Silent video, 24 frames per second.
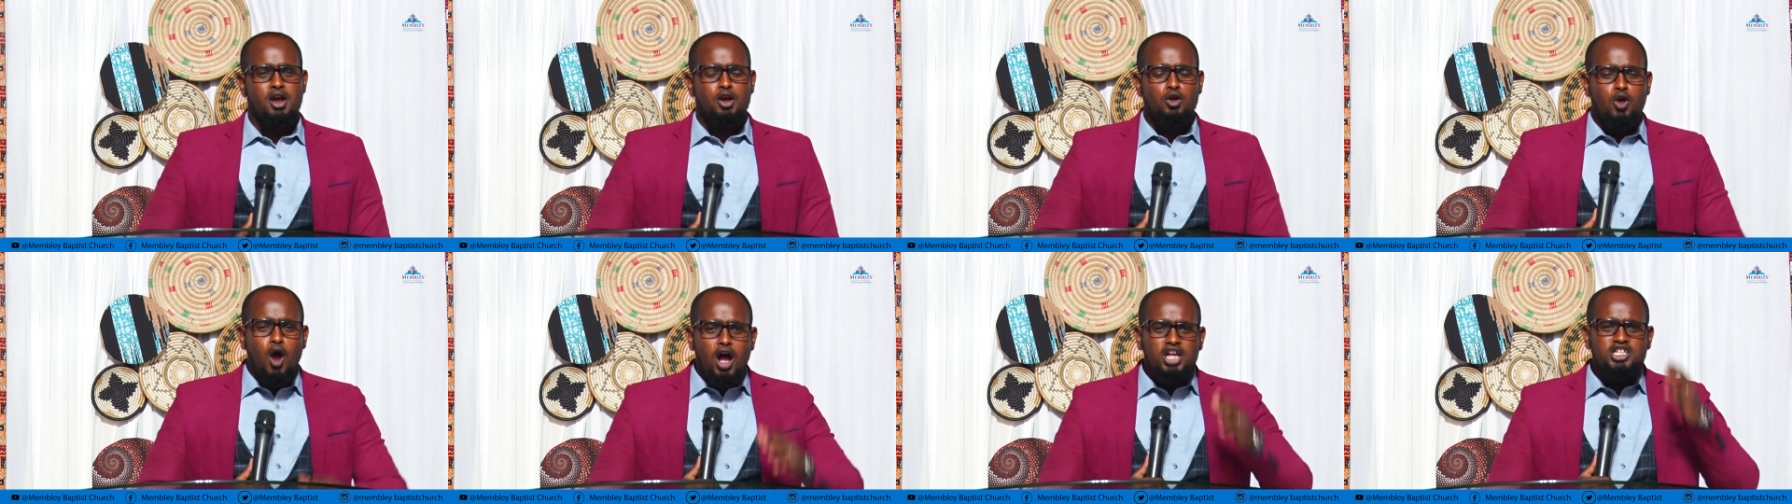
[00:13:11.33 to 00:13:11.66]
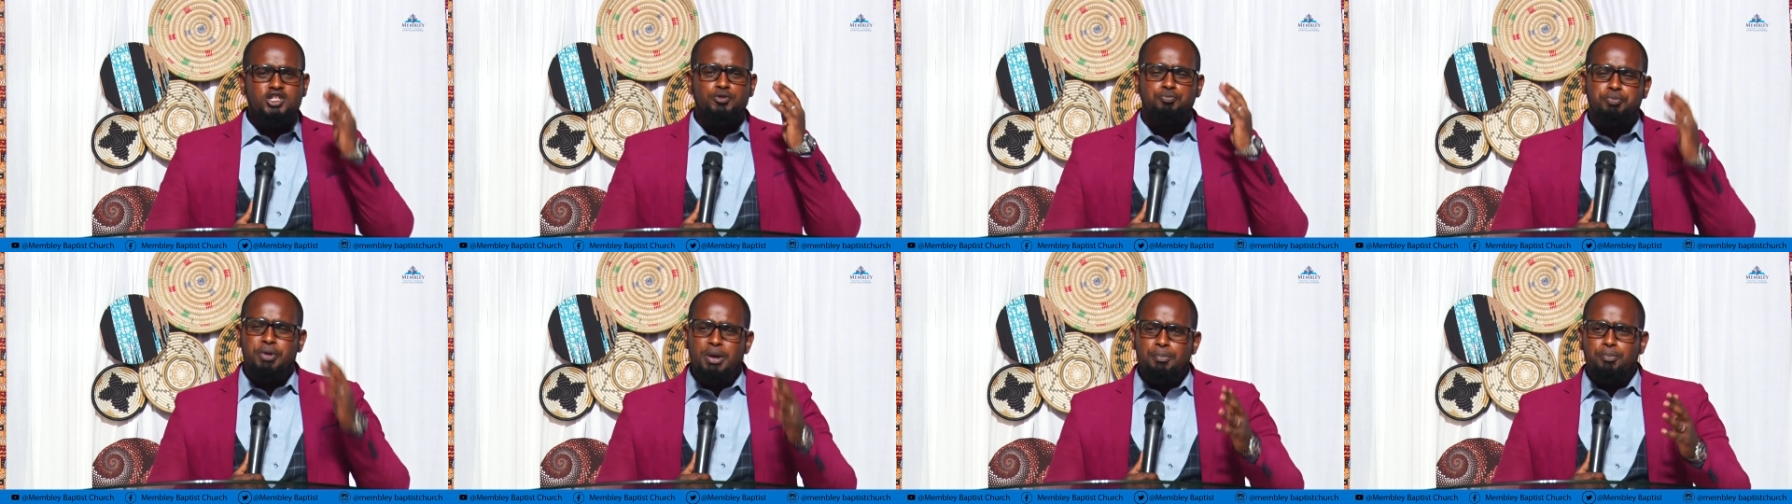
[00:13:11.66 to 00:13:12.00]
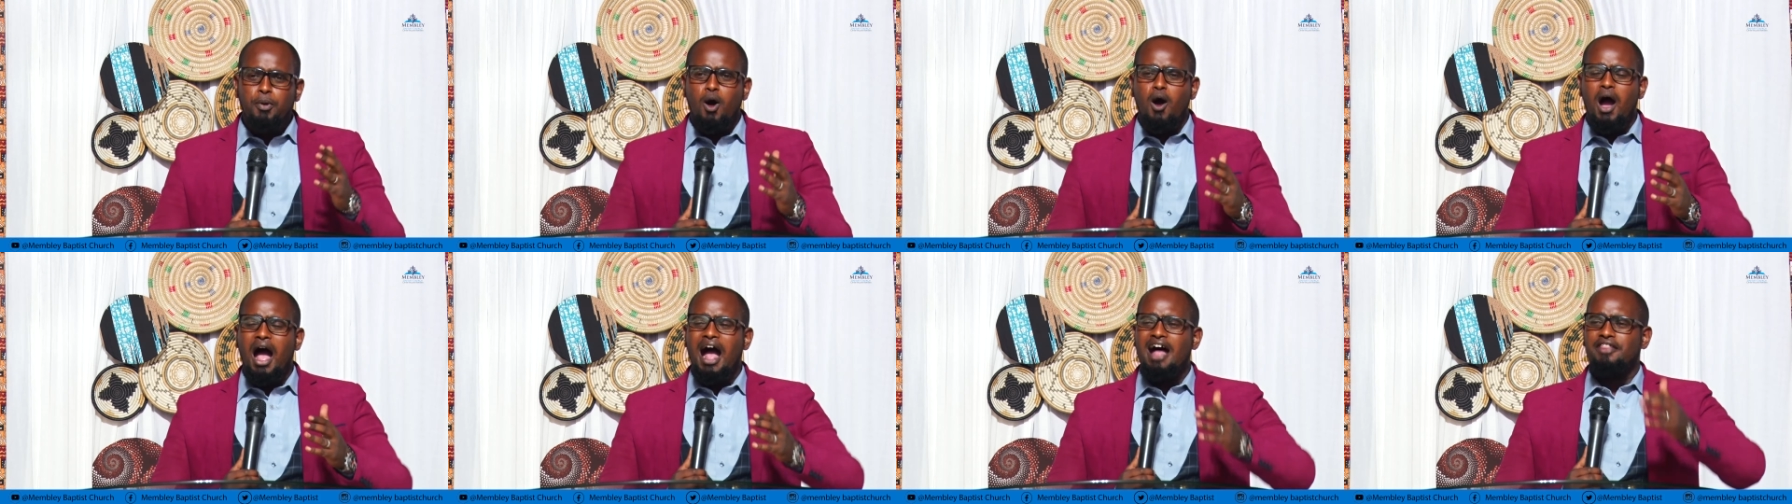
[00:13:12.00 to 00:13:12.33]
God's
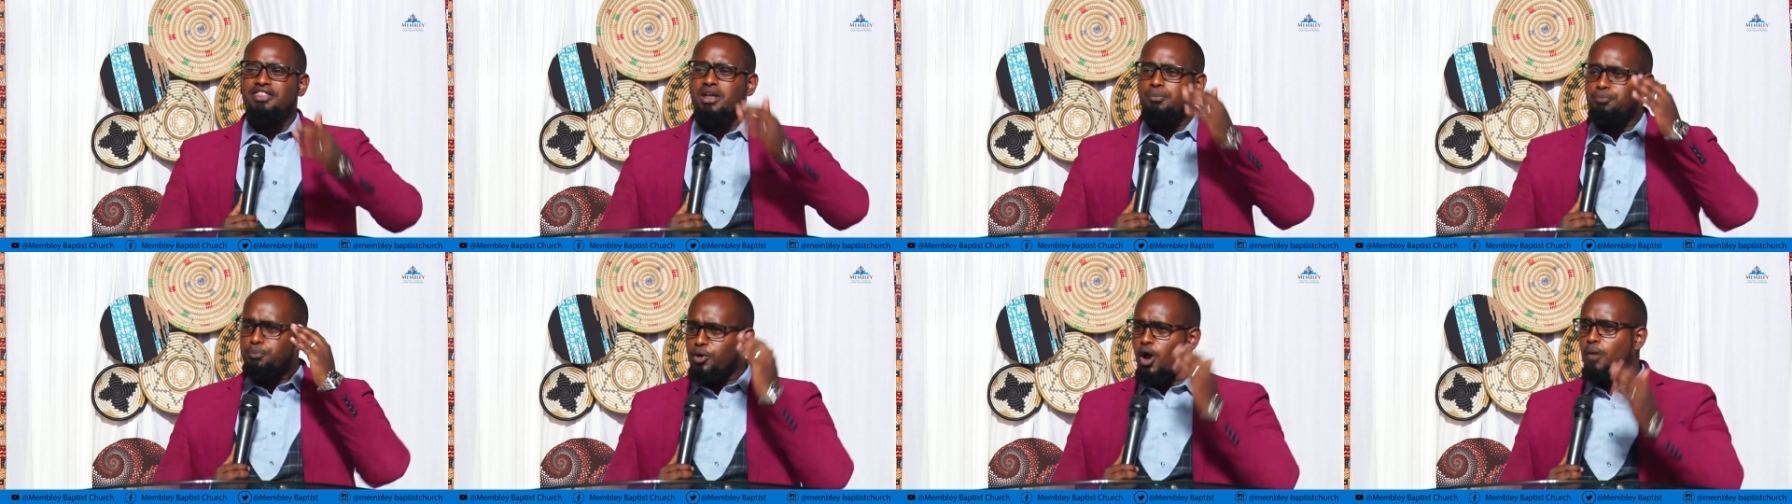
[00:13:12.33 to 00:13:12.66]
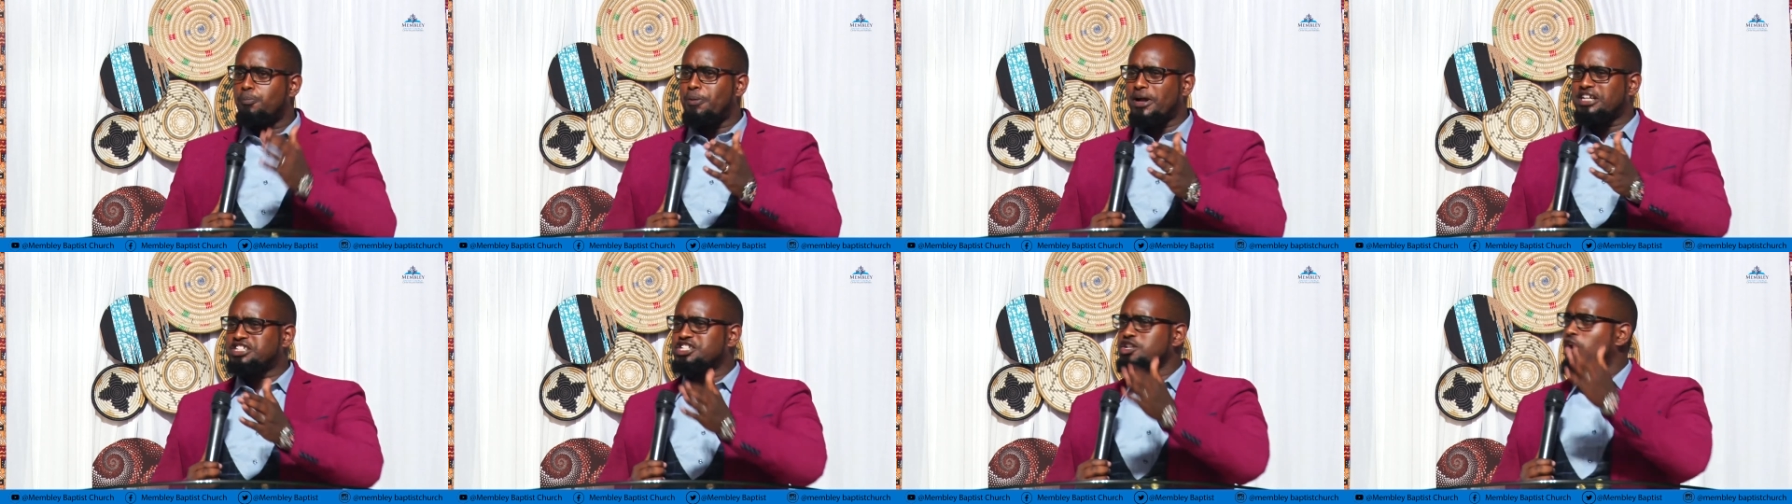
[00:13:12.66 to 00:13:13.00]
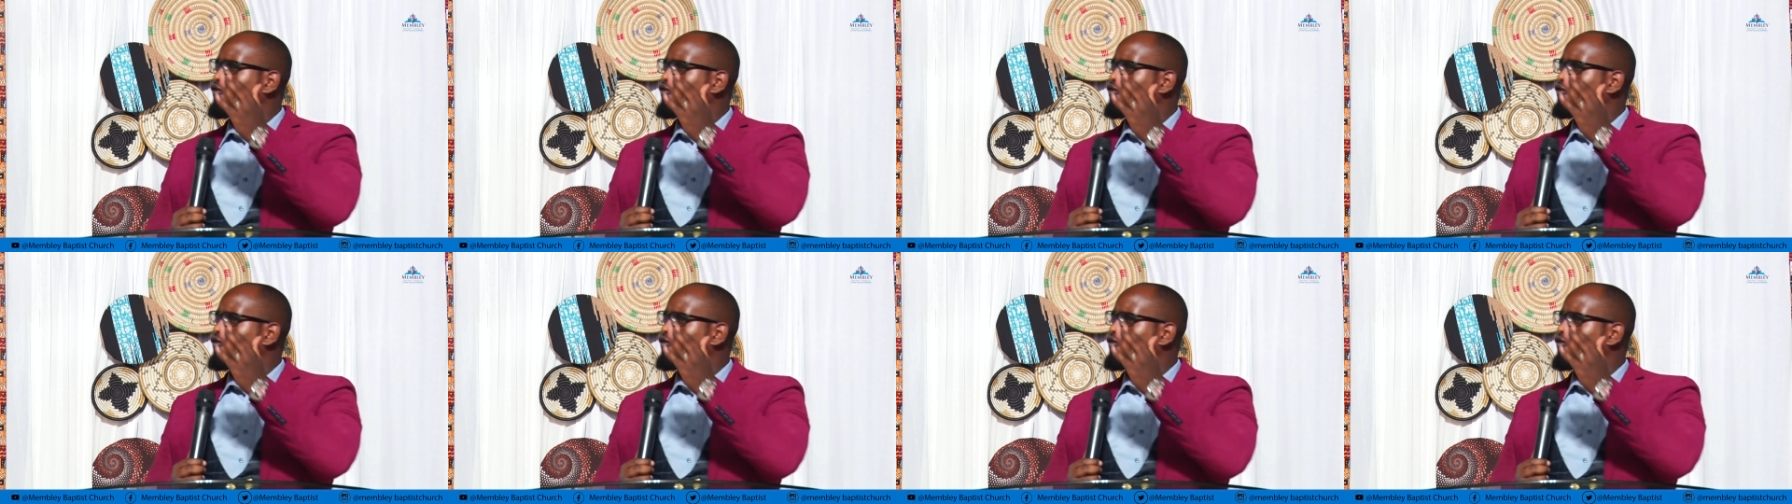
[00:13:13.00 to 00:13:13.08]
people are the property